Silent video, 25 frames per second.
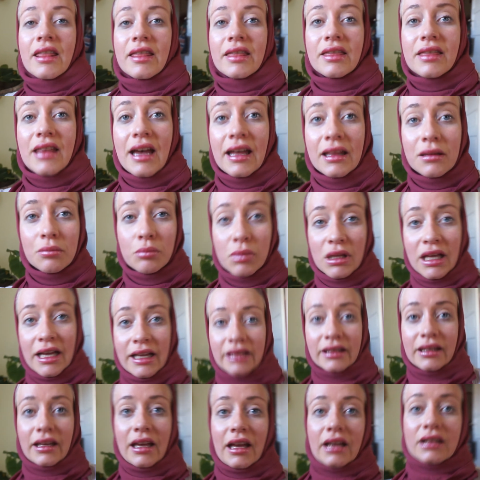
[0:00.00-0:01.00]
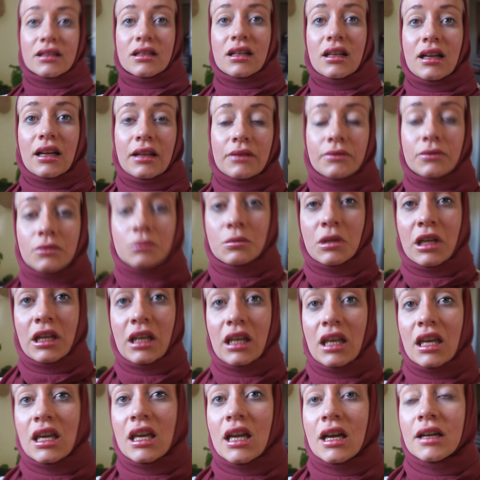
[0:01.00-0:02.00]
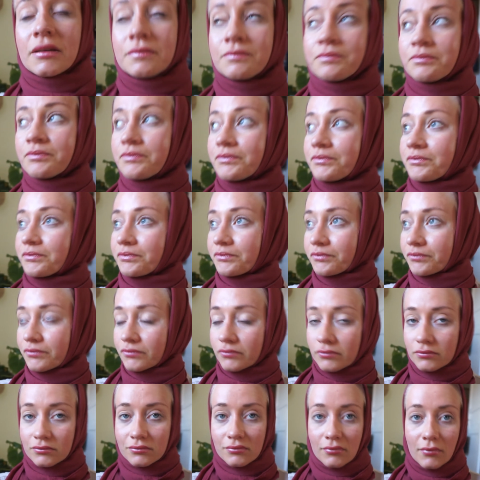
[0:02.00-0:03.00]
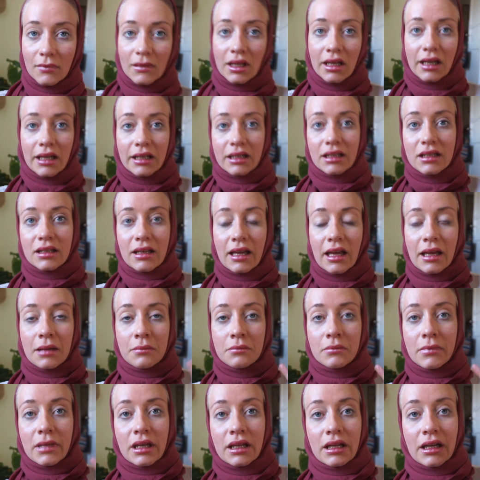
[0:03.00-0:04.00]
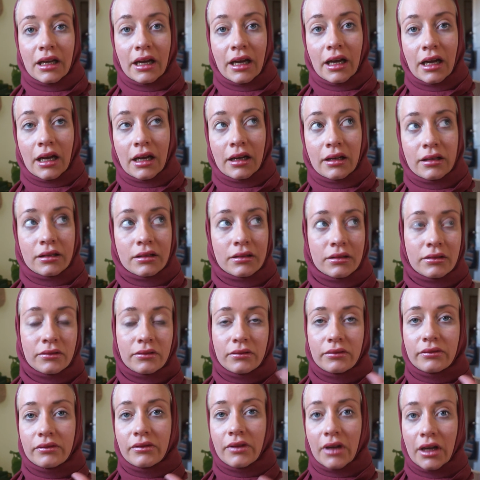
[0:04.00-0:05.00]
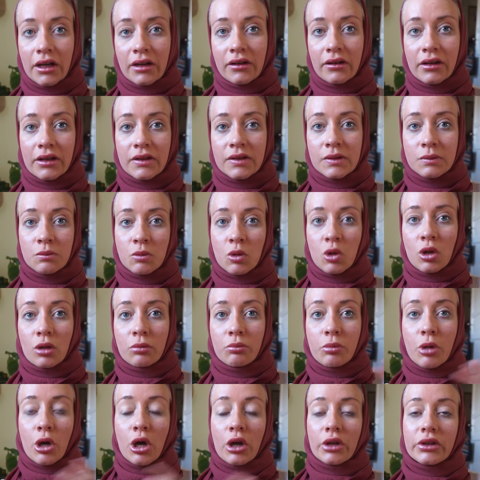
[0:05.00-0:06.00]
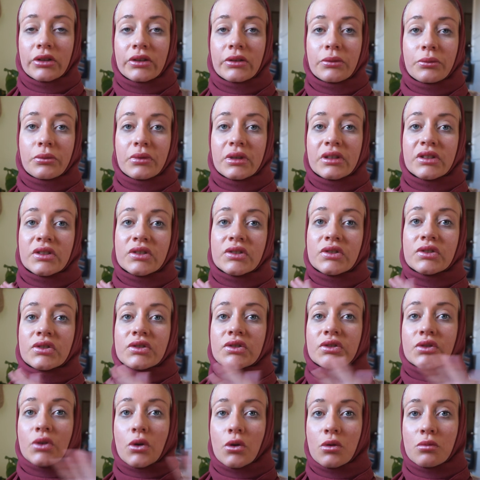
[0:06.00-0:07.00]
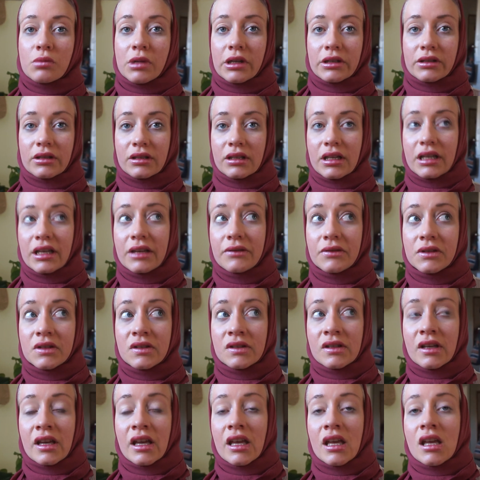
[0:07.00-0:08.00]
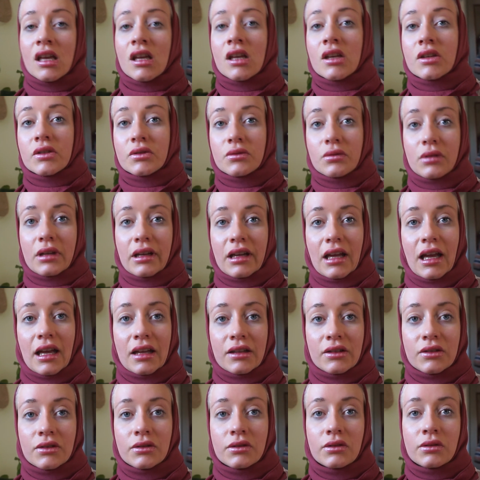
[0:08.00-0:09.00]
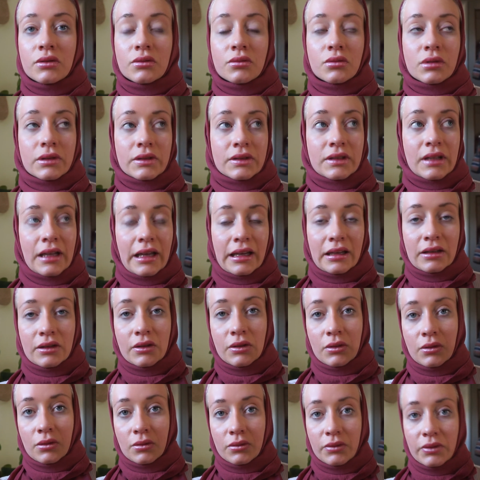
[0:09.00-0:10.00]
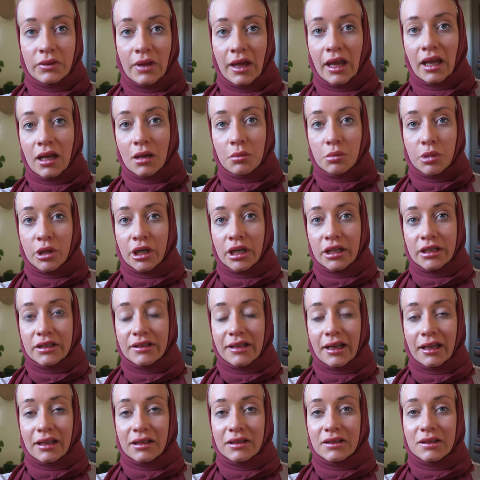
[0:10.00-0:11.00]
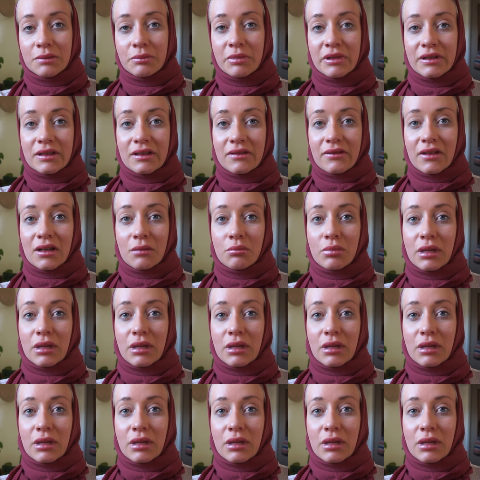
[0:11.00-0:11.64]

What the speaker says: That plant I actually got from IKEA, and it came in a very small pot with so much leaves. So what I had to do was like to take apart that specific